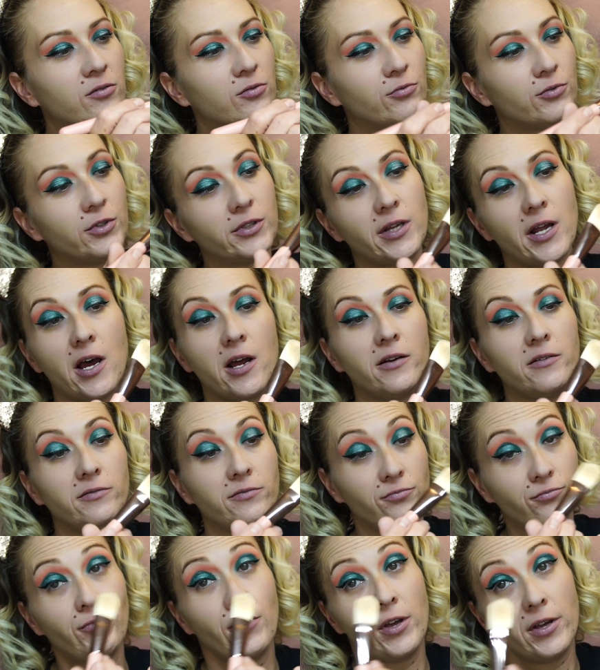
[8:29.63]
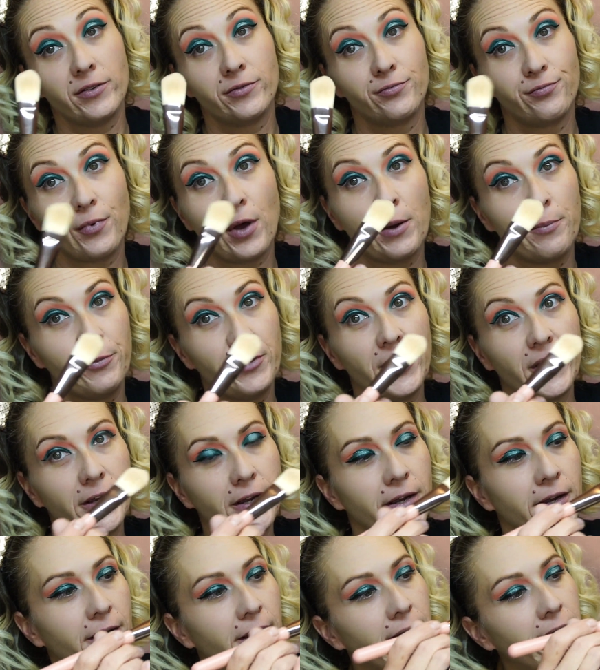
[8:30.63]
well, not as I'm
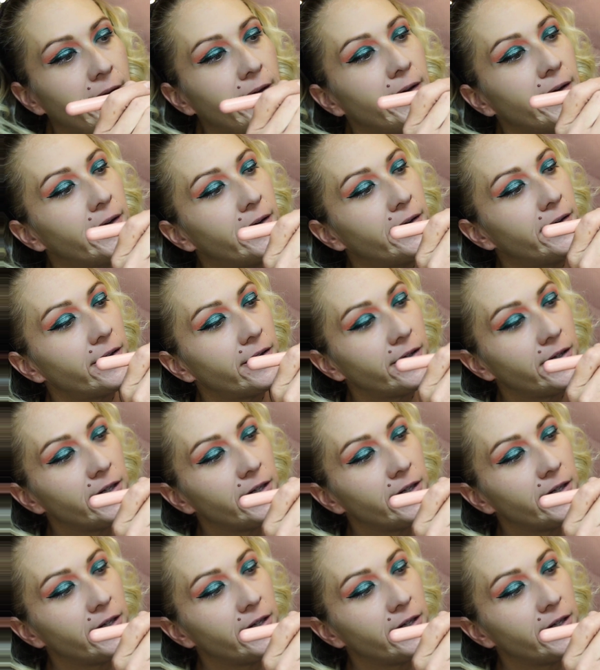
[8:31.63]
digging in,